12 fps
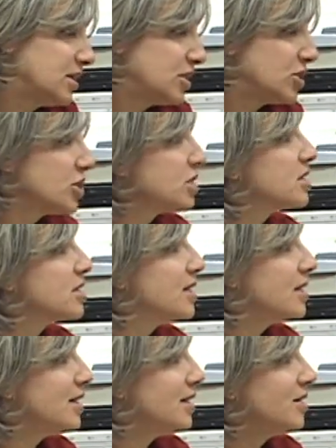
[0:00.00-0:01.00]
just
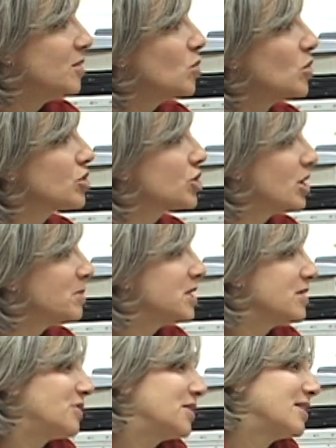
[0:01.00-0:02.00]
the workshop
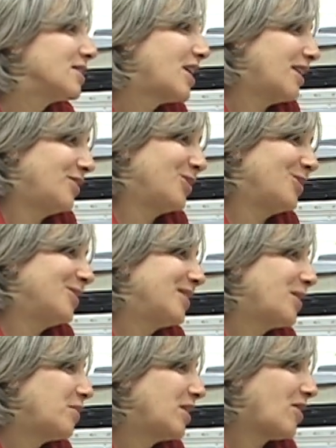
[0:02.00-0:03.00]
series title
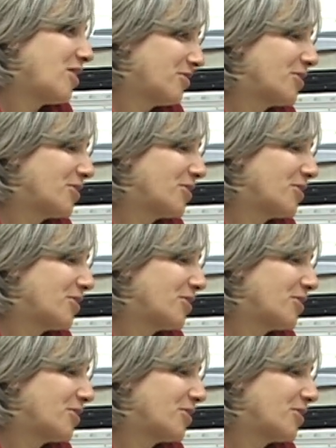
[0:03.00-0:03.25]
that we offer.